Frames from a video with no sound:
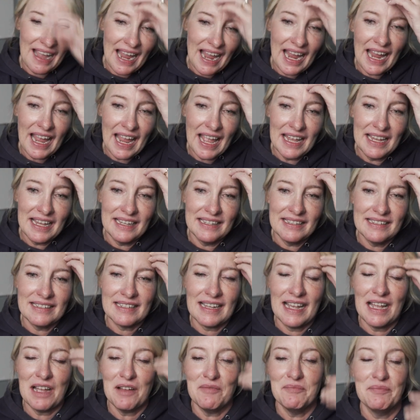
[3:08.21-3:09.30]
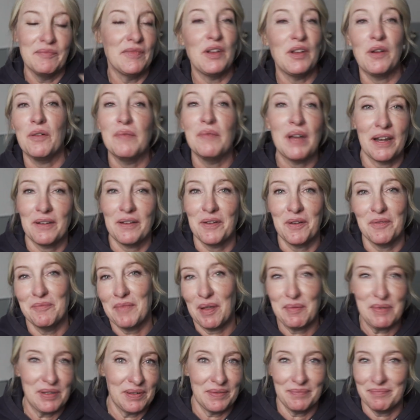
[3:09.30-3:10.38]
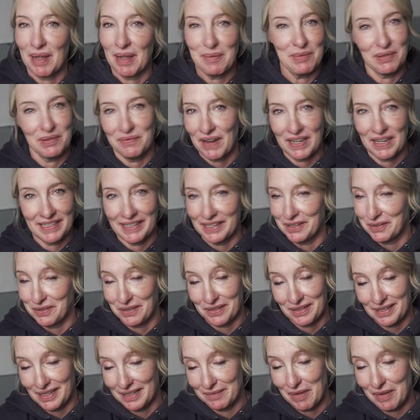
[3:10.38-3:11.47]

And, I don't know, maybe you'll find it interesting,